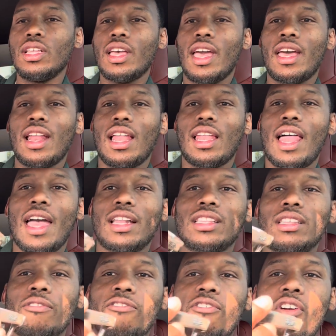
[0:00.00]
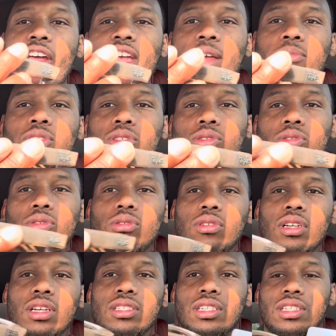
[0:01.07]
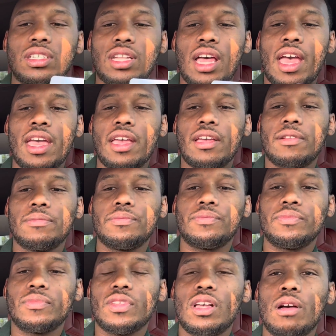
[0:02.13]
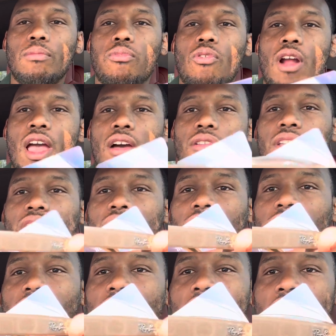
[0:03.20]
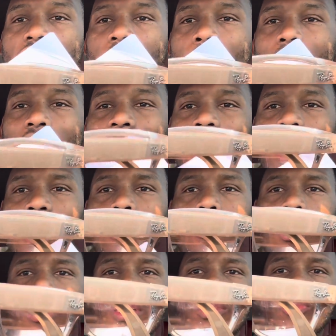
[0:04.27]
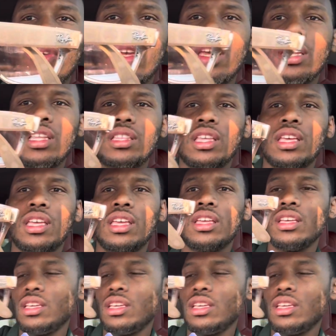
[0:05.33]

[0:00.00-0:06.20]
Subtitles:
And I like the frame too, because it's like a brownish frame. I can kind of wear these with anything.